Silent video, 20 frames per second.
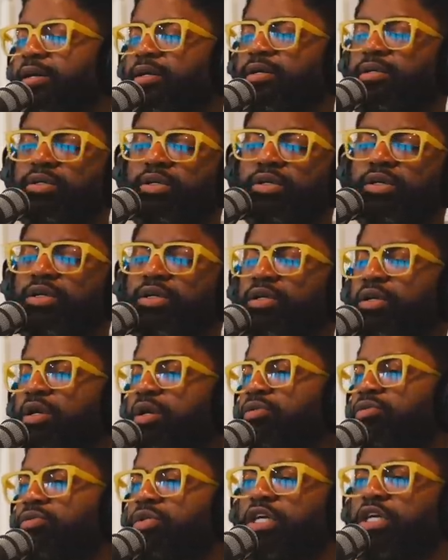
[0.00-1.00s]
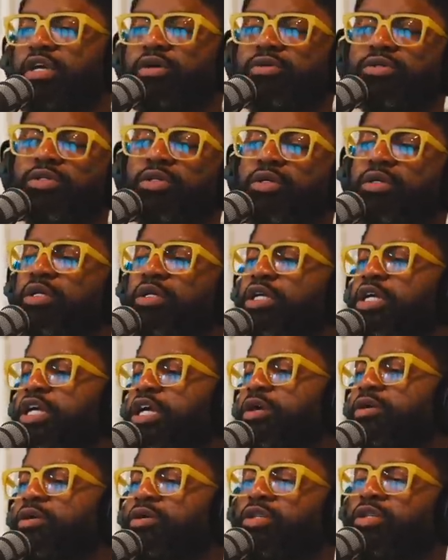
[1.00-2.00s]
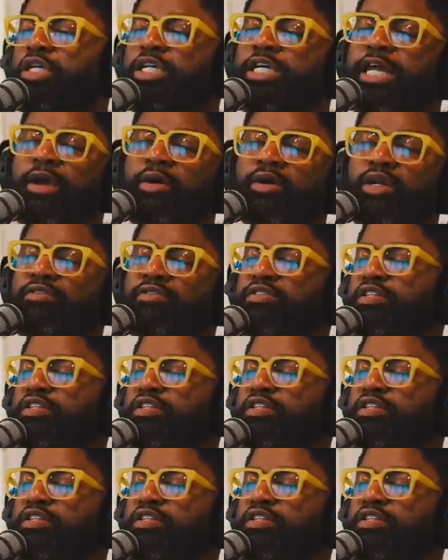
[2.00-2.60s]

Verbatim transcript: you, you know, here's the, here are the narratives